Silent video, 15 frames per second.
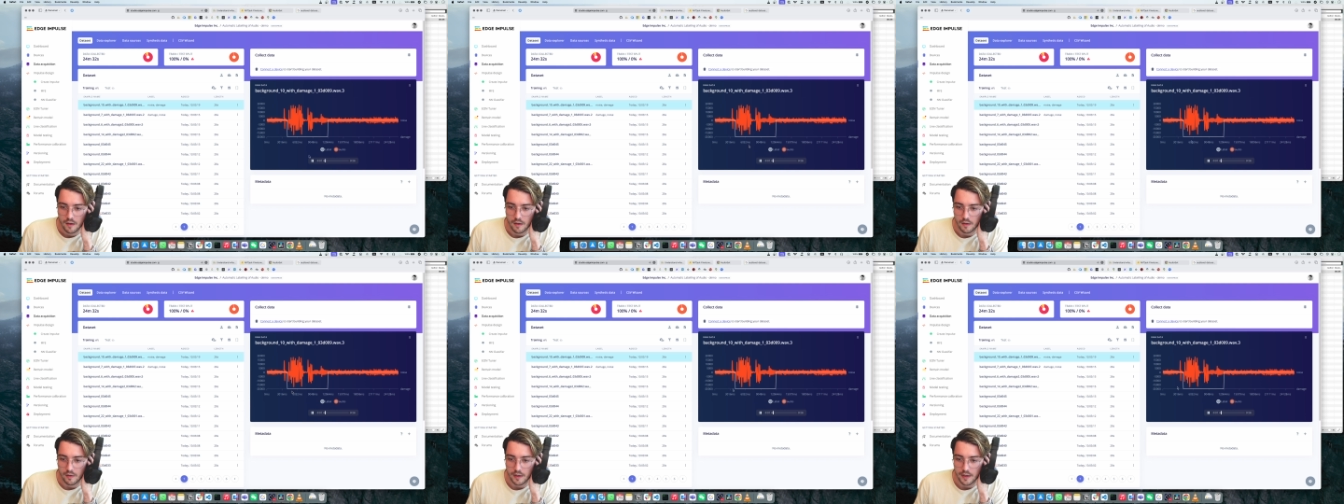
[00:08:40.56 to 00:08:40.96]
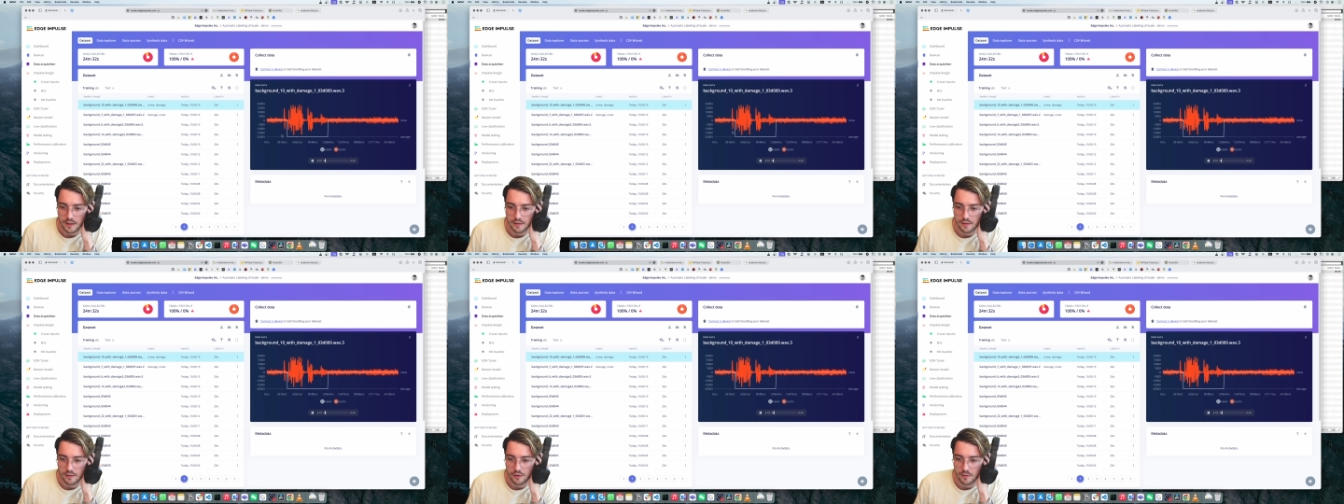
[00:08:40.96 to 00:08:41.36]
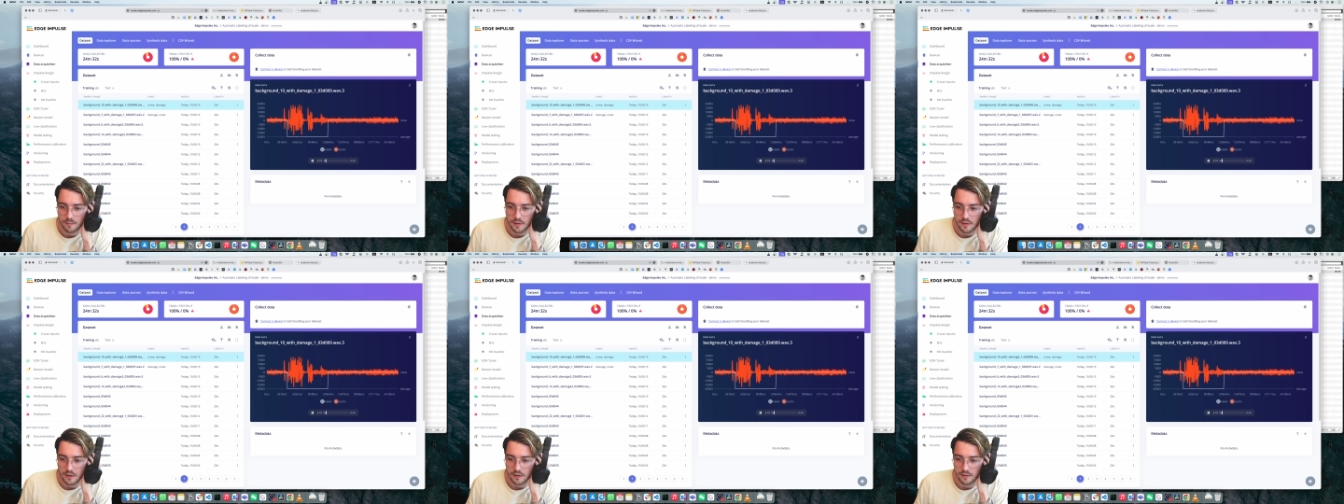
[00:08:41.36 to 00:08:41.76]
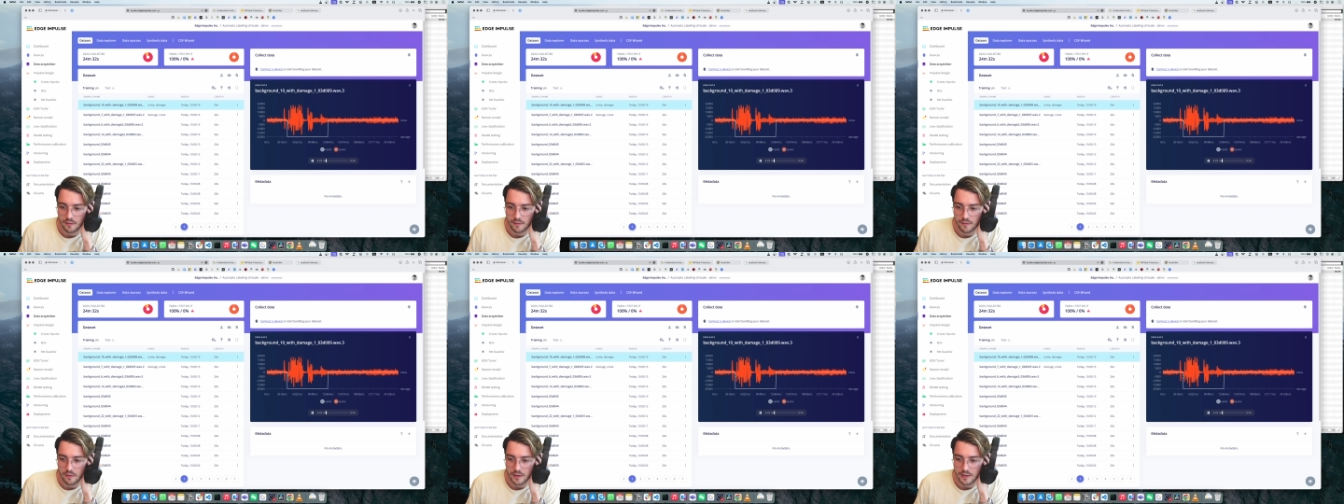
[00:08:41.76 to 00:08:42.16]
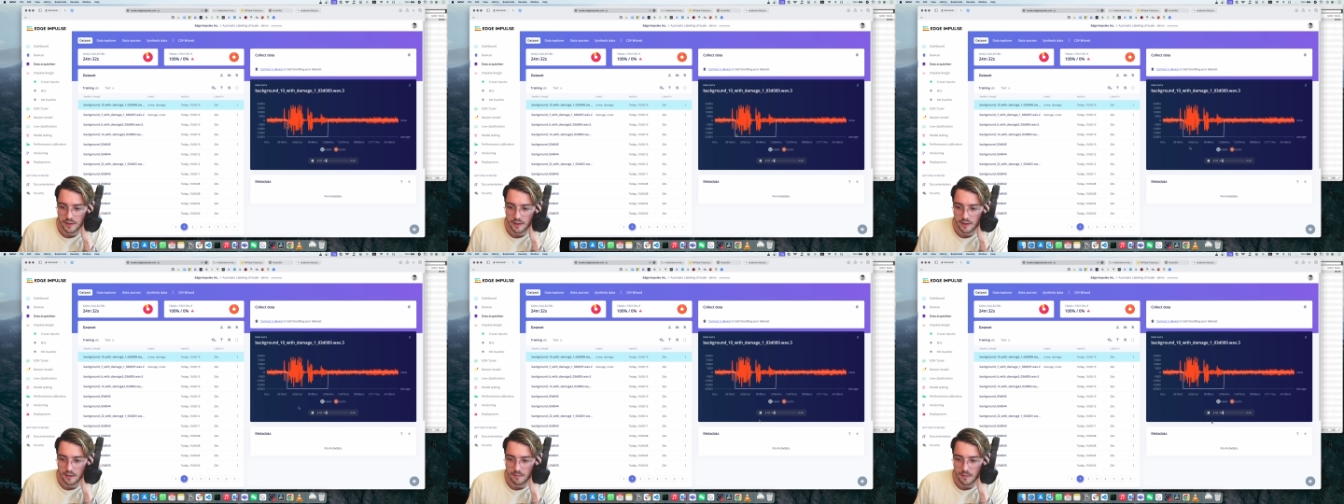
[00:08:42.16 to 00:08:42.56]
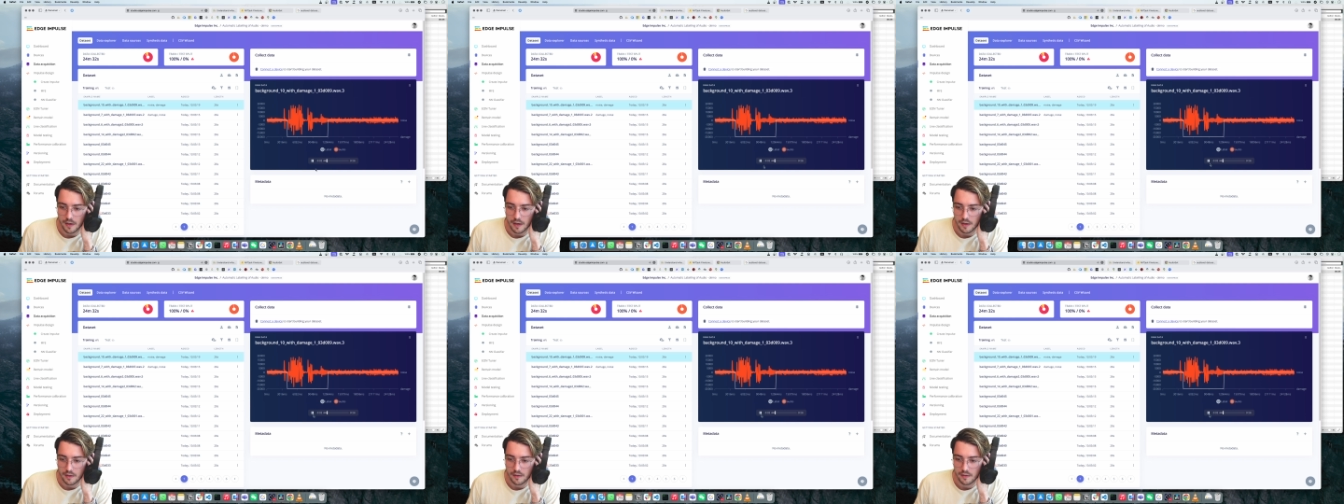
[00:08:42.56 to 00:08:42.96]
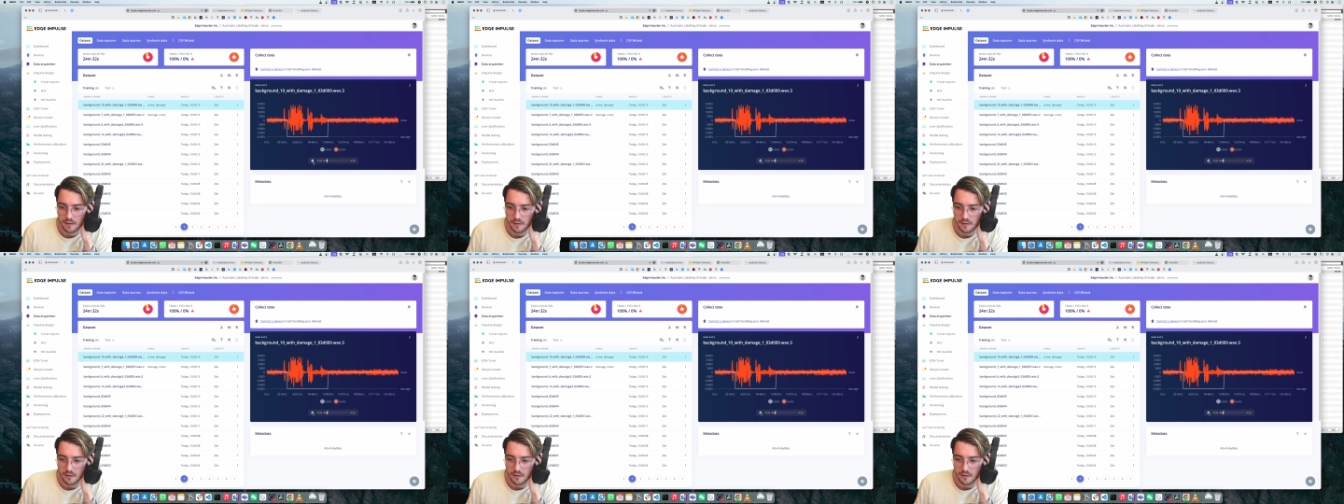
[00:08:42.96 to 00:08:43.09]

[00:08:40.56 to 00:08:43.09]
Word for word: Okay, so it should be around 4 second mark